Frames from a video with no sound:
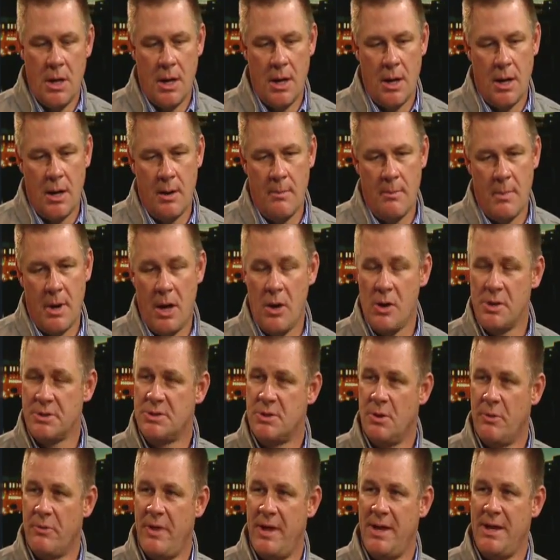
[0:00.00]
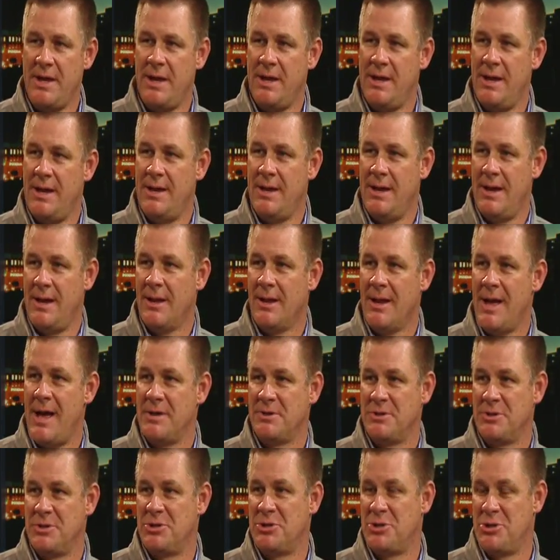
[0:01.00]
Um, also, think it
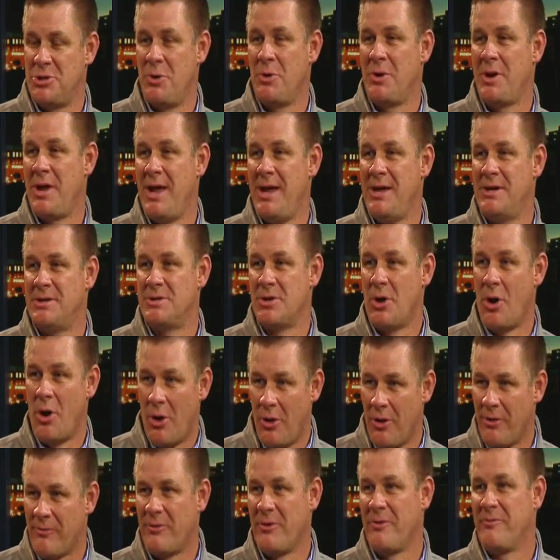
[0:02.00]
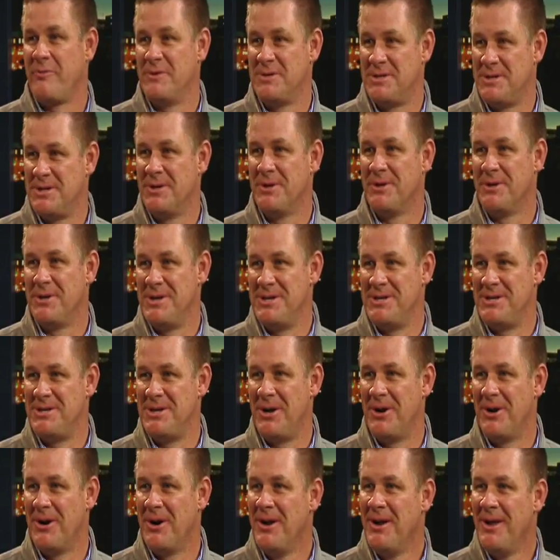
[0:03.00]
allows us to showcase all of our facilities
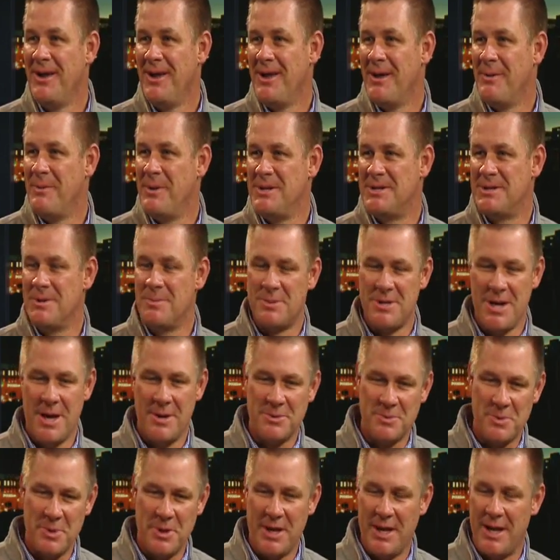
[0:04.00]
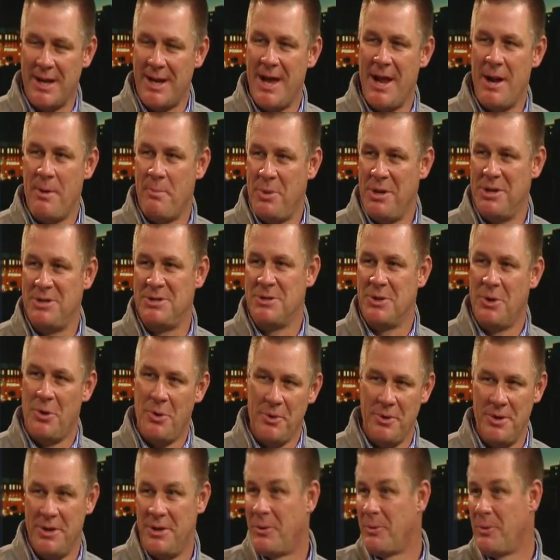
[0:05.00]
here. I mean, sometimes we get kind of
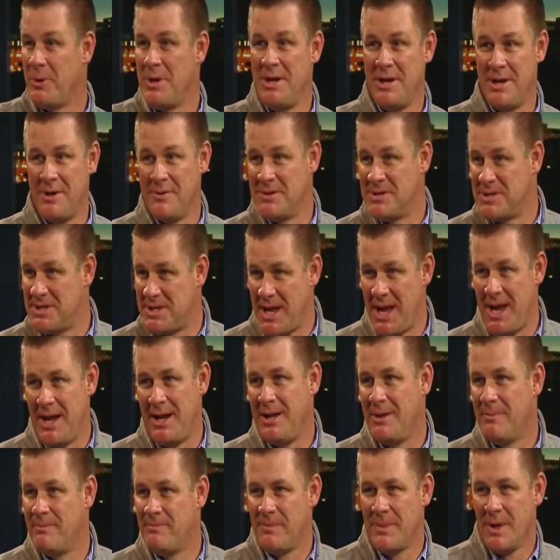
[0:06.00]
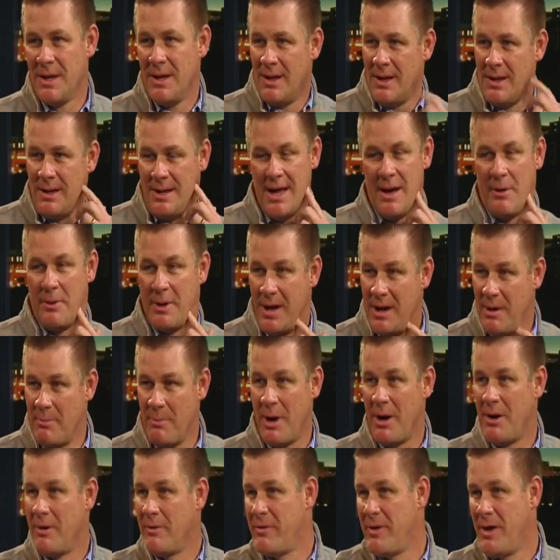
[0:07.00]
pigeonholed in an arena in the stadium. Yeah, we got a
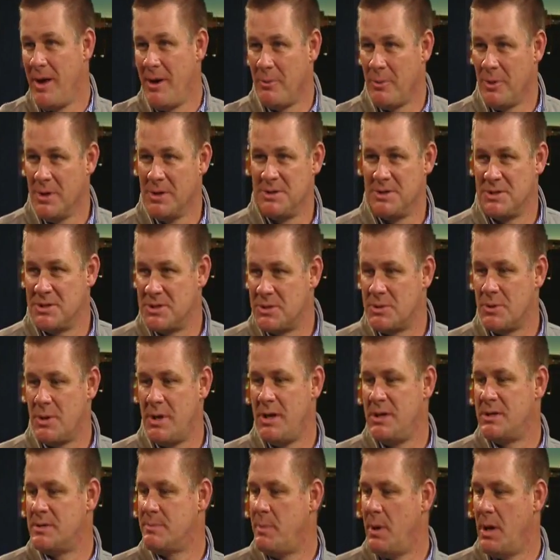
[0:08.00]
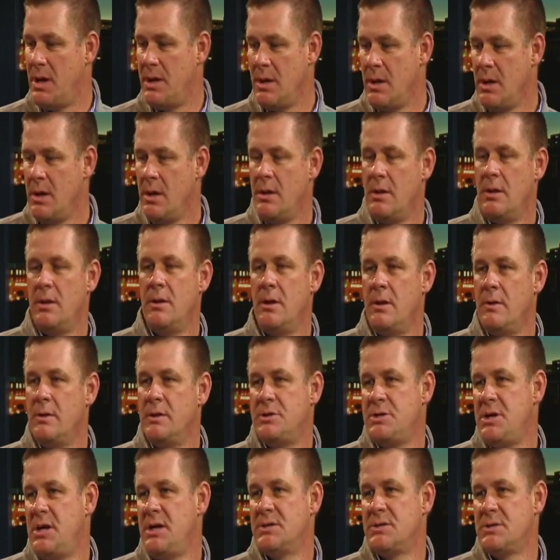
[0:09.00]
marathon that runs the streets, but the,
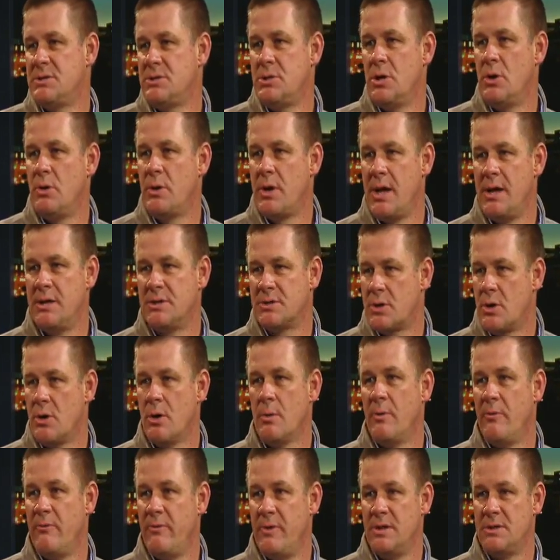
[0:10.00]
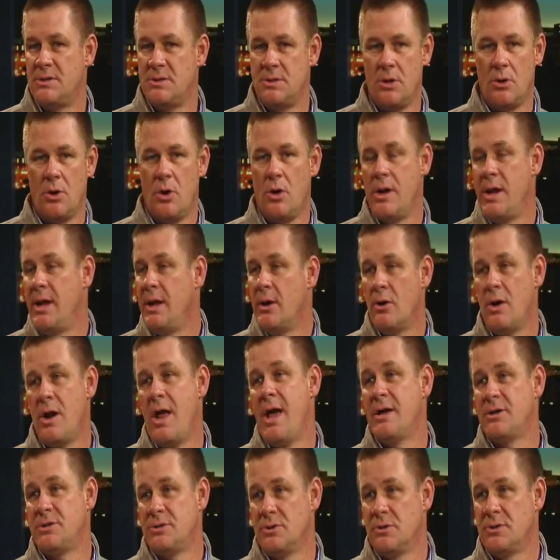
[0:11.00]
the chance to showcase Curb Event Center on
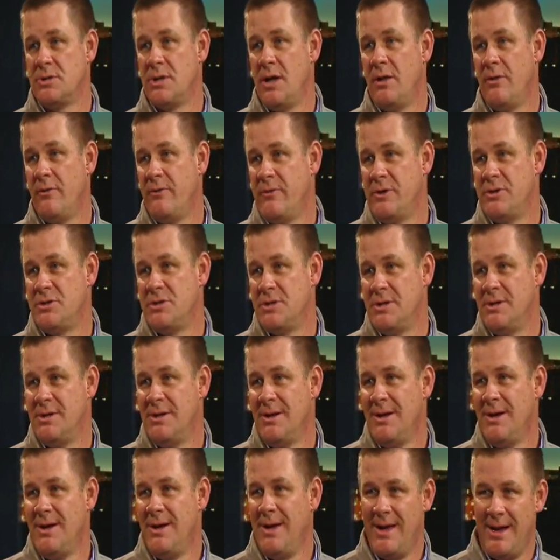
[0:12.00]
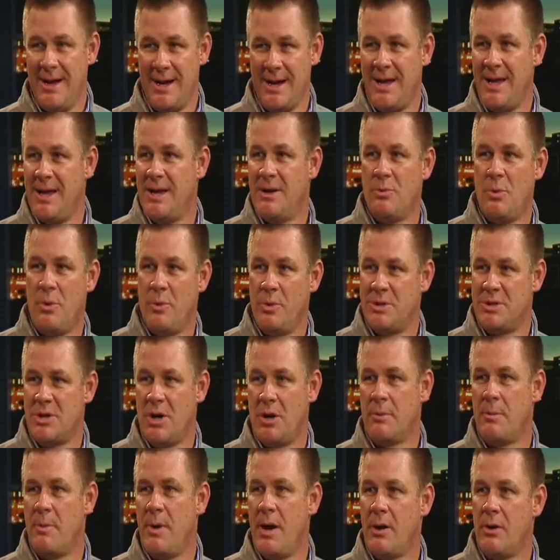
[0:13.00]
international television, and again, what we
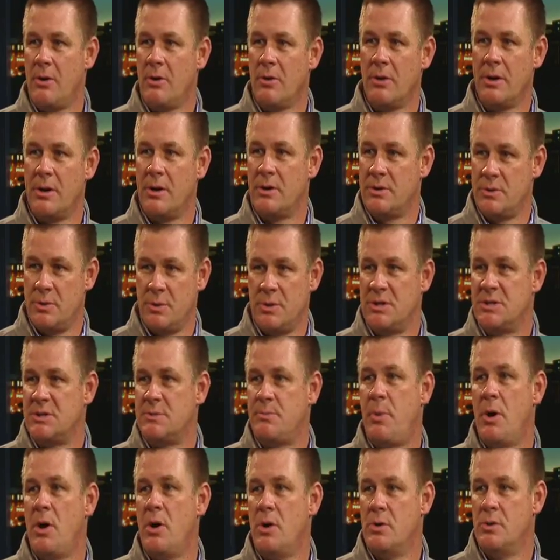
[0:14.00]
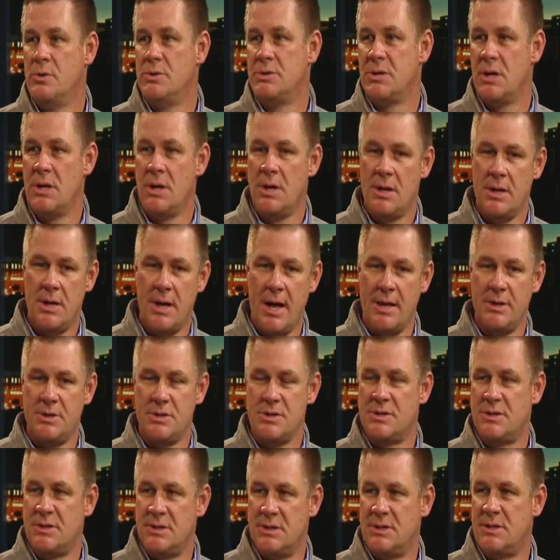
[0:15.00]
talked about earlier, to expose not
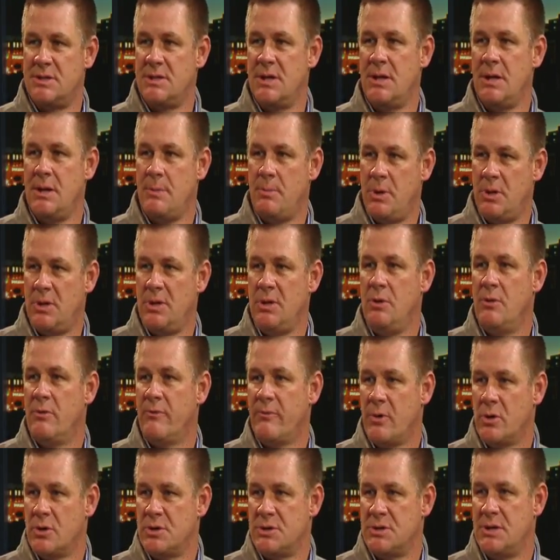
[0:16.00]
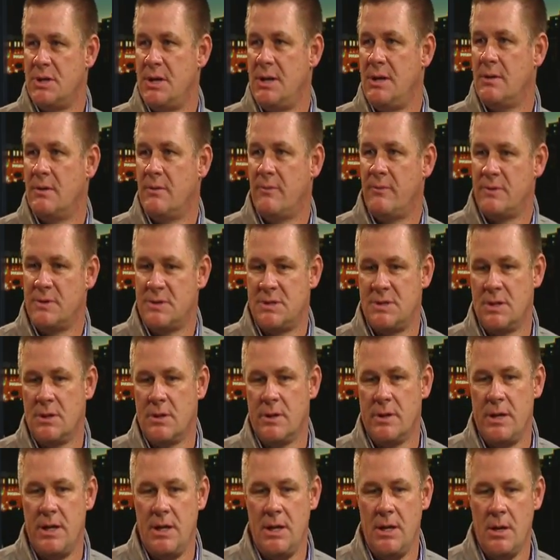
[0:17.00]
just the city but the university and the
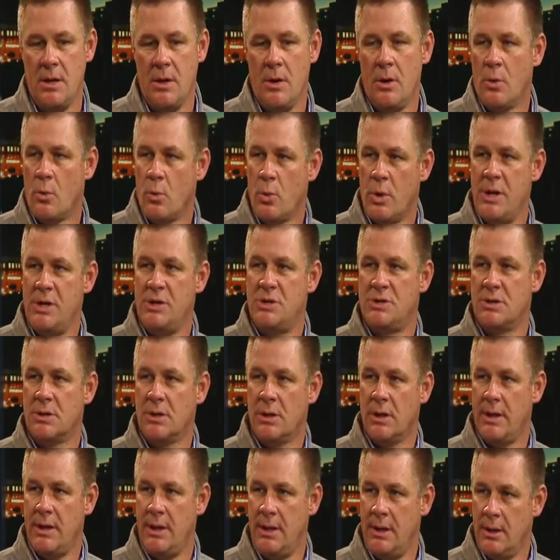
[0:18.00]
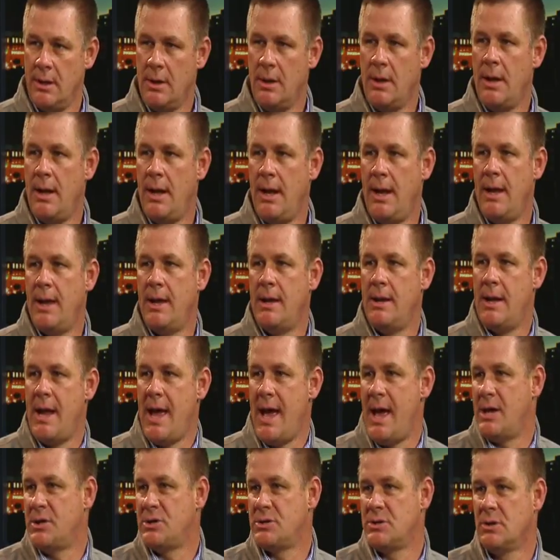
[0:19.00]
facility regionally and
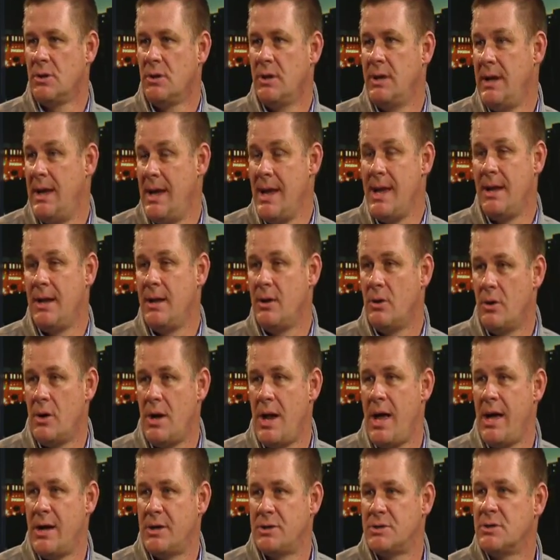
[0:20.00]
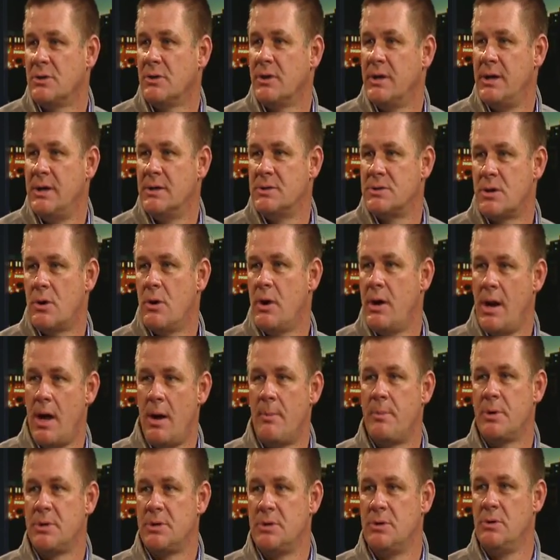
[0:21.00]
nationally and internationally is a great
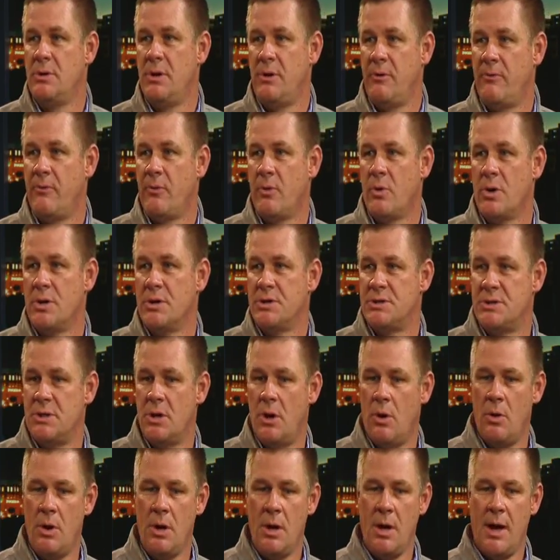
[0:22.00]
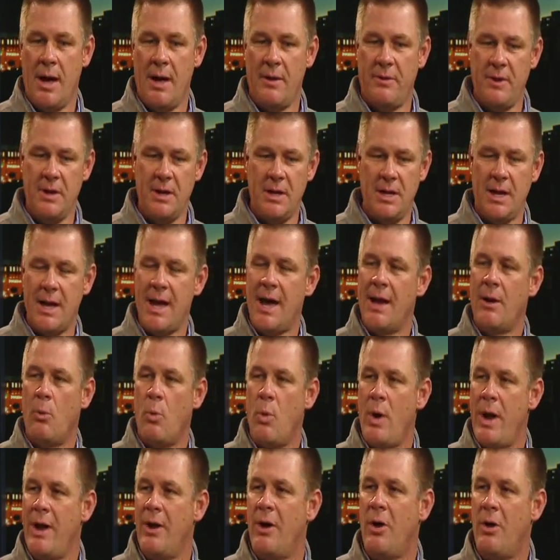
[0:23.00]
opportunity for us. So I think you got to
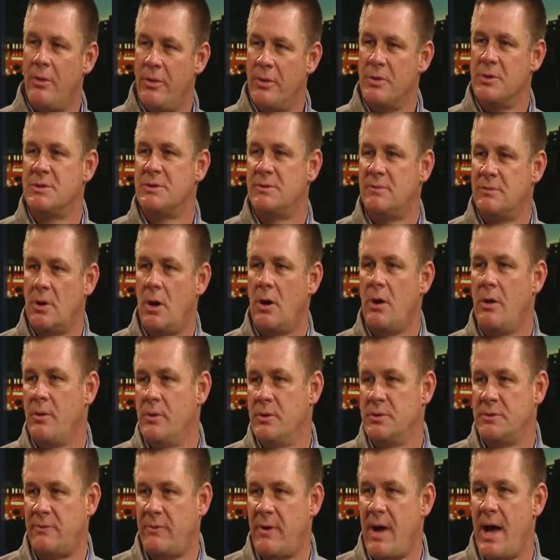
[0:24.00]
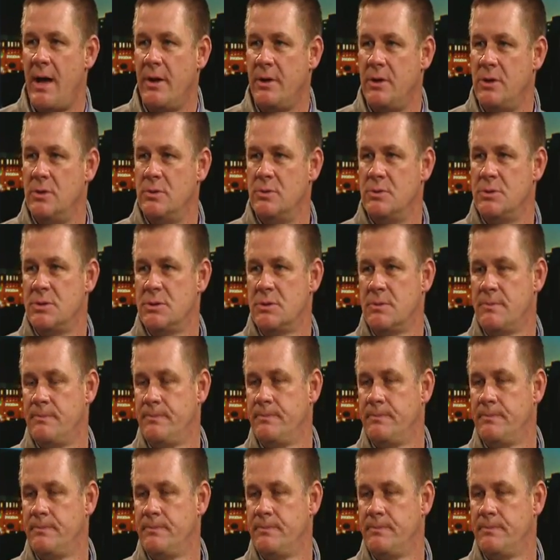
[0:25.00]
weigh all those all those values.